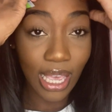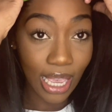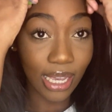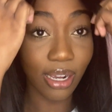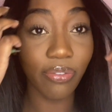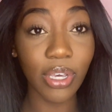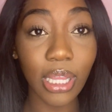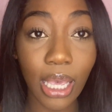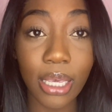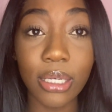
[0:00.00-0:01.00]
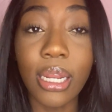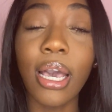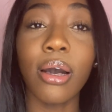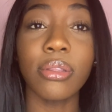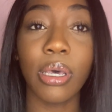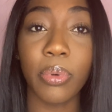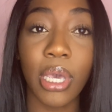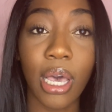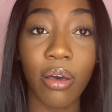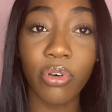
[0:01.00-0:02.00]
And I feel like now that we
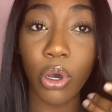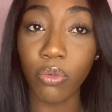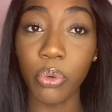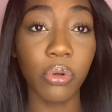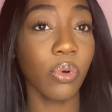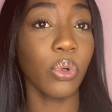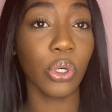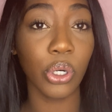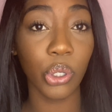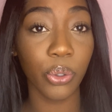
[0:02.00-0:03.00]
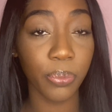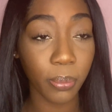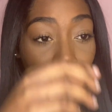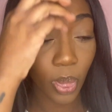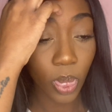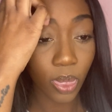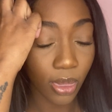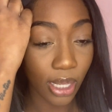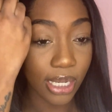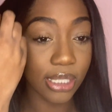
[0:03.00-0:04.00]
have Corona girl,
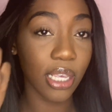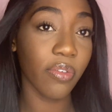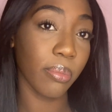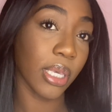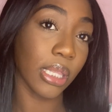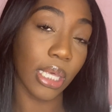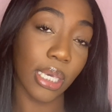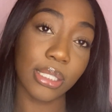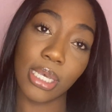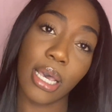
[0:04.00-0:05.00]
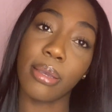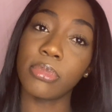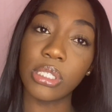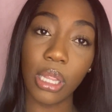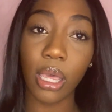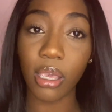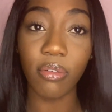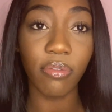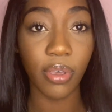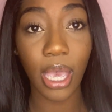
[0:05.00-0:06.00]
it's giving me like time to like
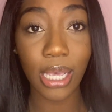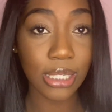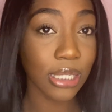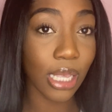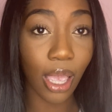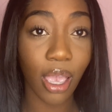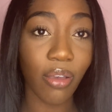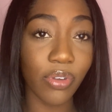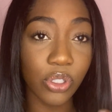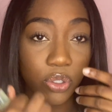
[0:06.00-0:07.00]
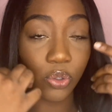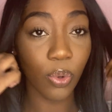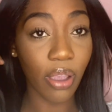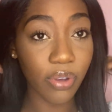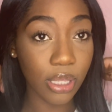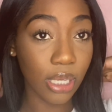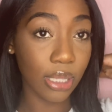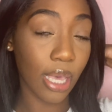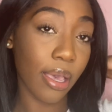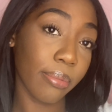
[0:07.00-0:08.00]
invest, save, and just do everything
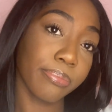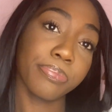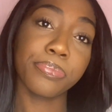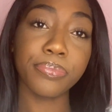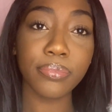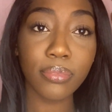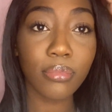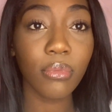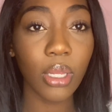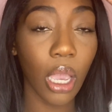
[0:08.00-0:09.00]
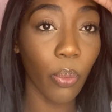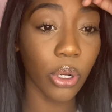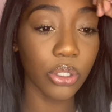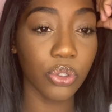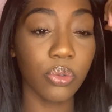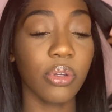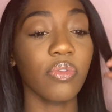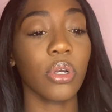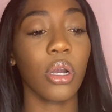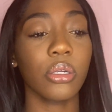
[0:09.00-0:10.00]
that I want to do in
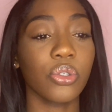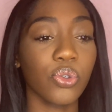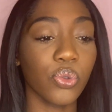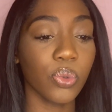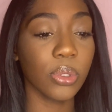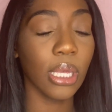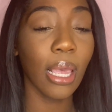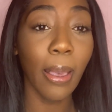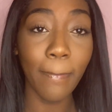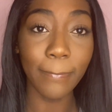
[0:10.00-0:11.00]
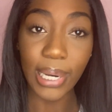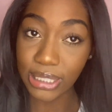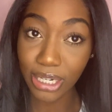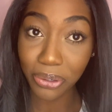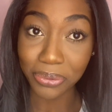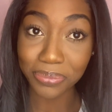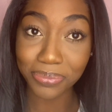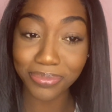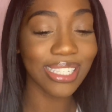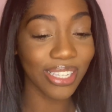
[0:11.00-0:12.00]
regards to my channel.
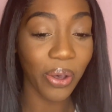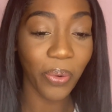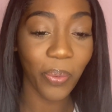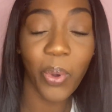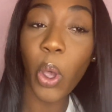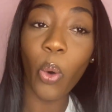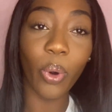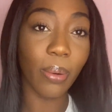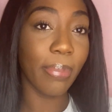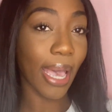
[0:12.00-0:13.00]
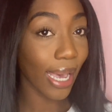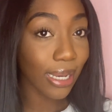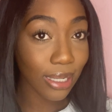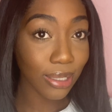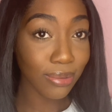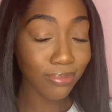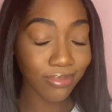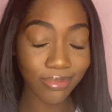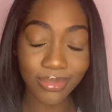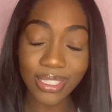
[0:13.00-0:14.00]
So we're back.
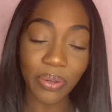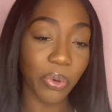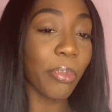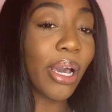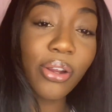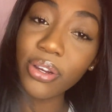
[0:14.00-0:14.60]
We're better.